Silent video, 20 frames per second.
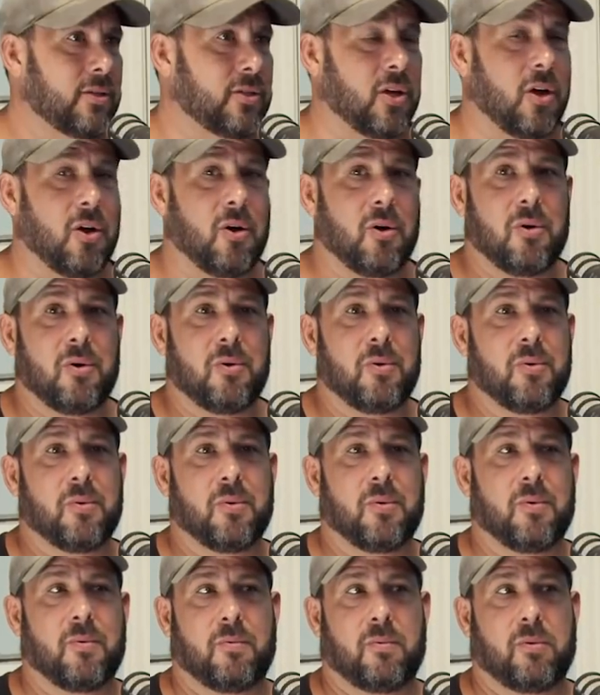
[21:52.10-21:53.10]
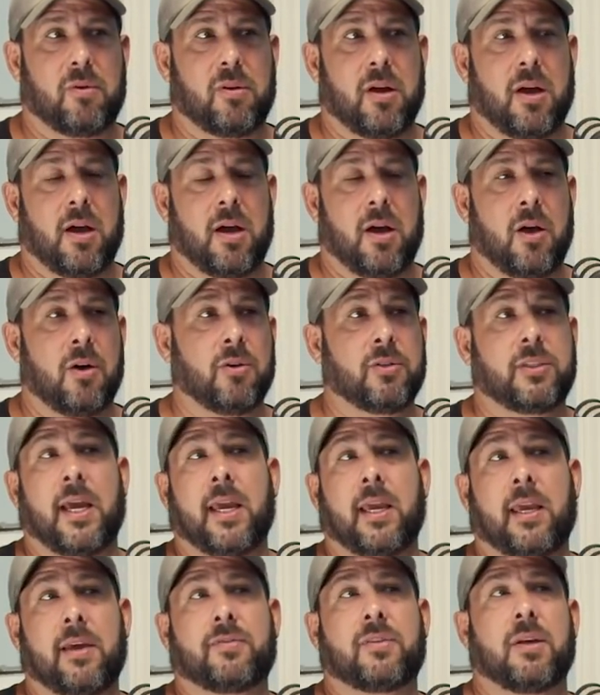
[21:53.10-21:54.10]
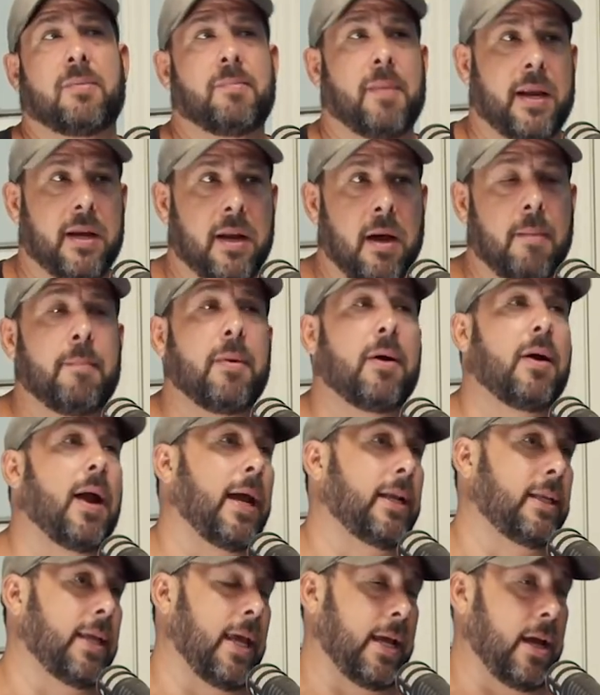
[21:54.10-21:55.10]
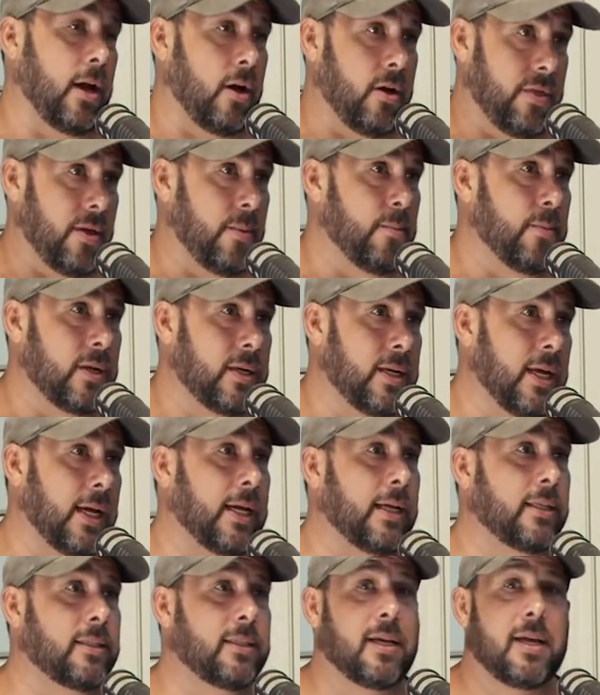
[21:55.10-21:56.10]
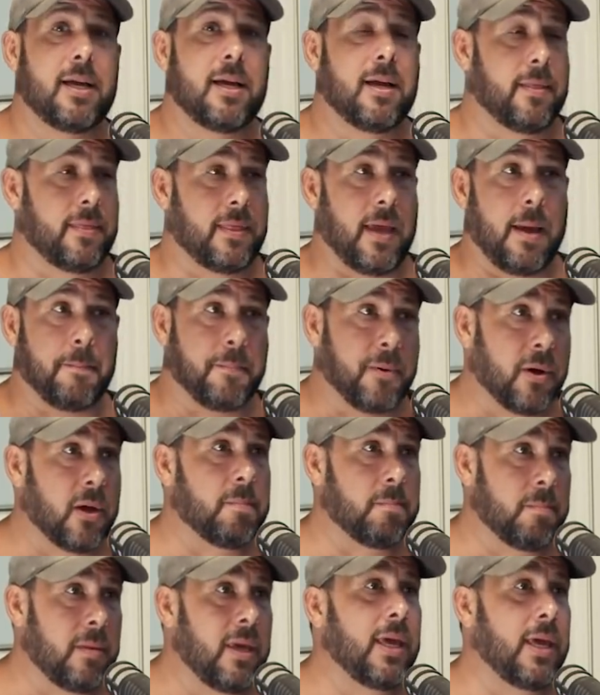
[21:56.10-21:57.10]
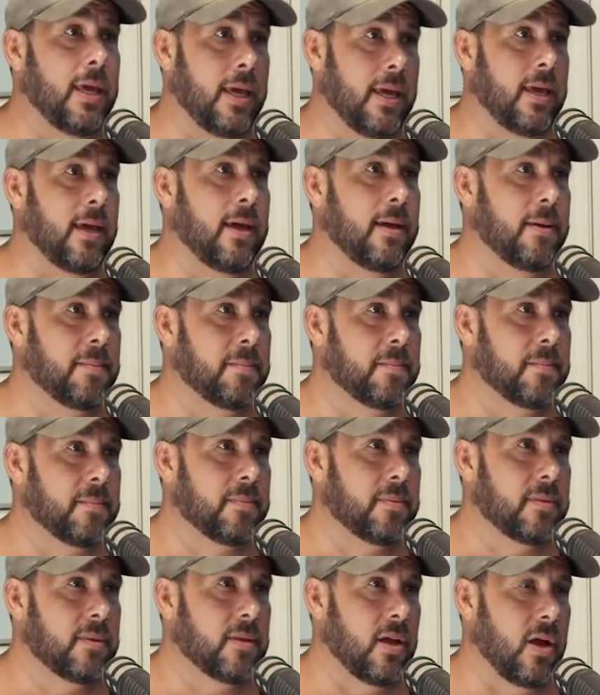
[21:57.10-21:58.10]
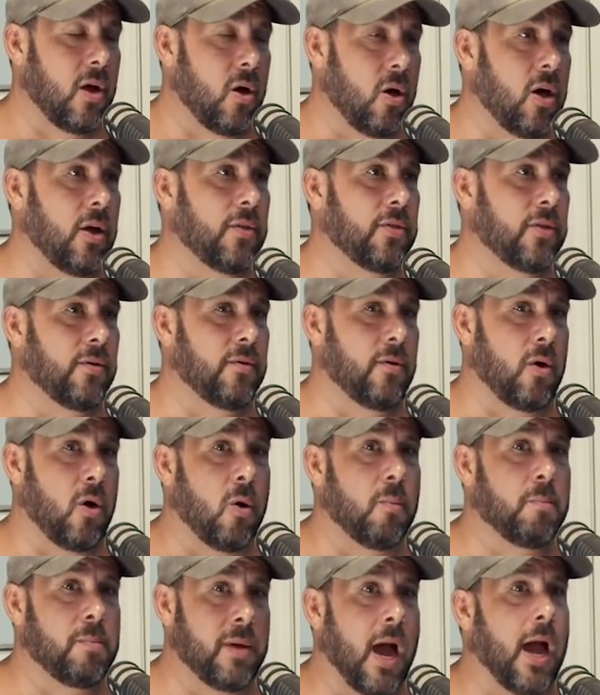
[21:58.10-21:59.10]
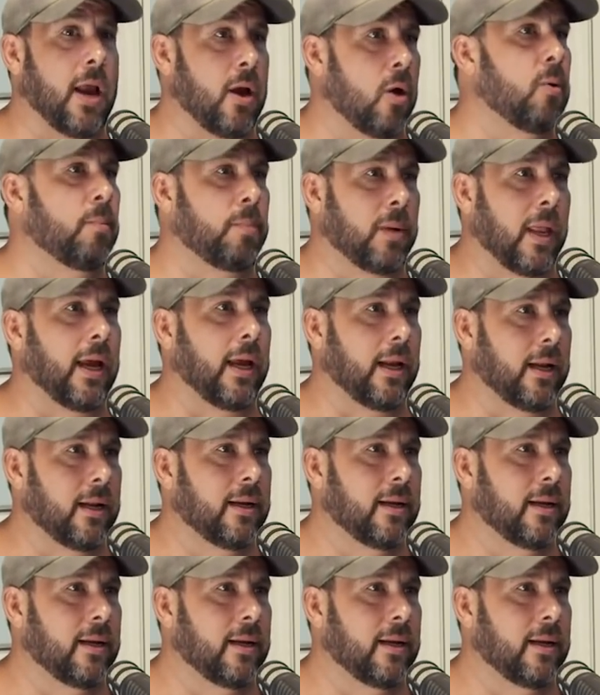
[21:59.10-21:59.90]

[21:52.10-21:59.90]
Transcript: So Jose gives them my number. I take care of them with tickets. They put me on the behind home plate